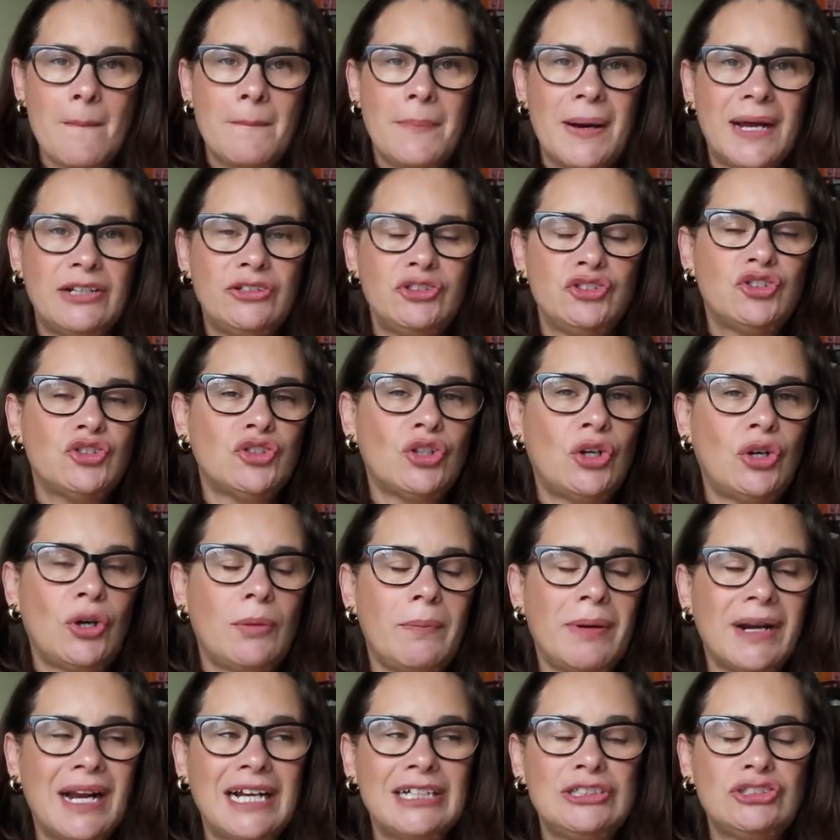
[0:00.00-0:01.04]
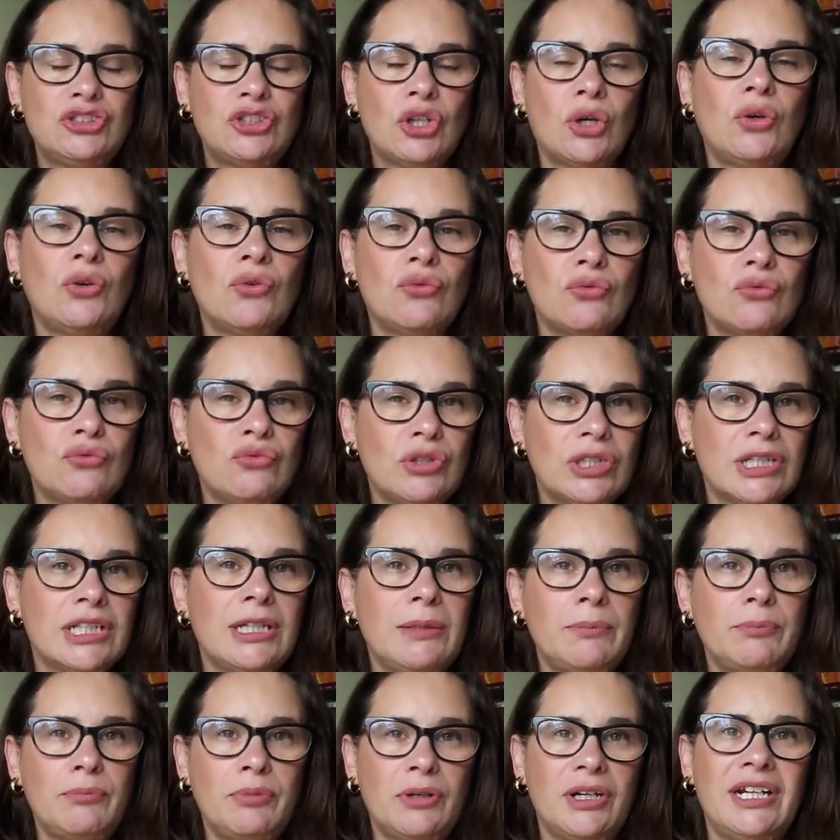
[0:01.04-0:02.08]
but don't, but I don't
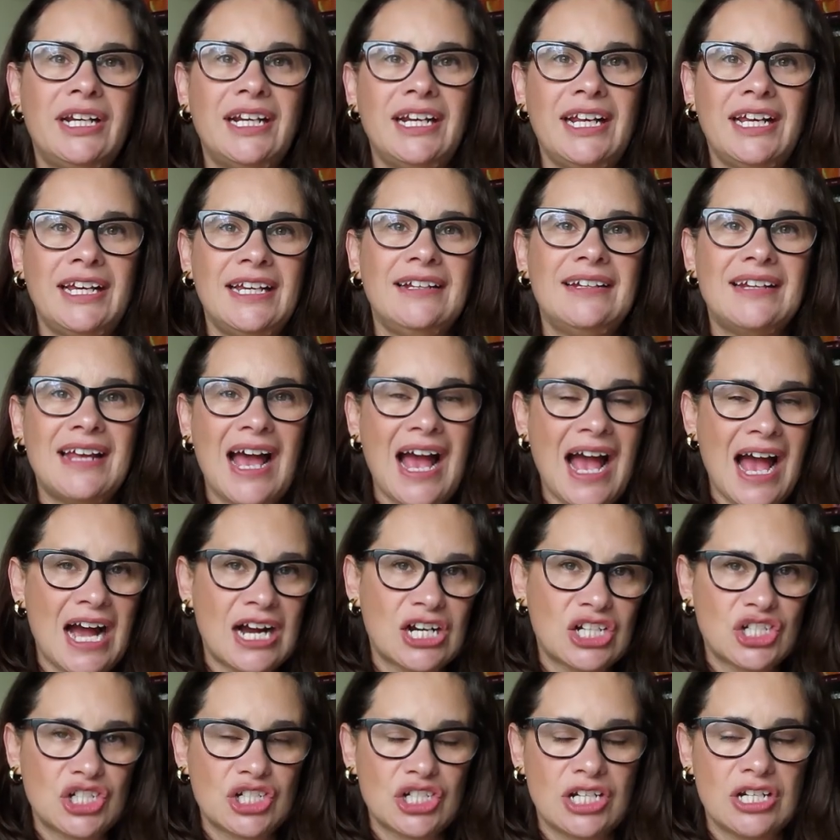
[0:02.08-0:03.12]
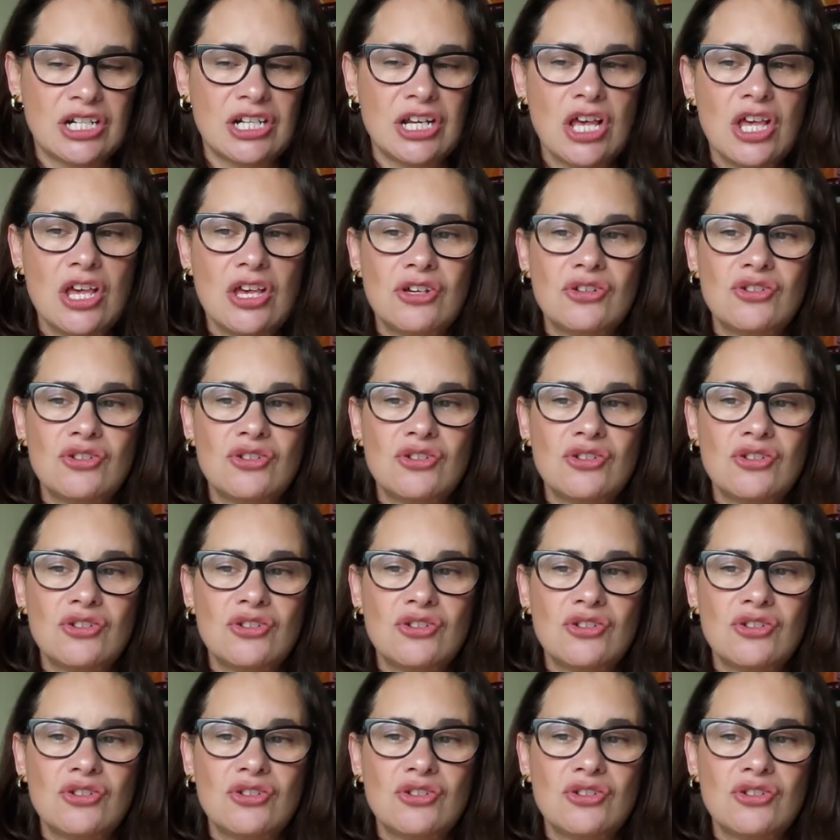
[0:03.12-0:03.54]
really put it in action.